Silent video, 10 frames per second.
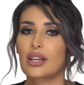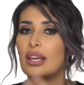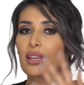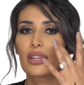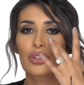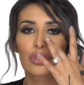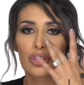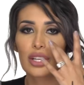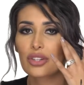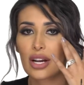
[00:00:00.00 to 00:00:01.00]
cakey or
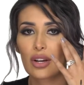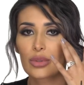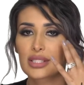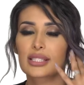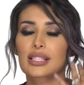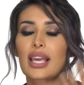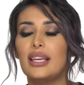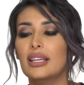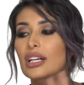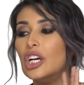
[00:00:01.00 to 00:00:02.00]
your under eye always gets
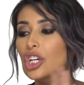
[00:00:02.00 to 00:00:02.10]
cakey,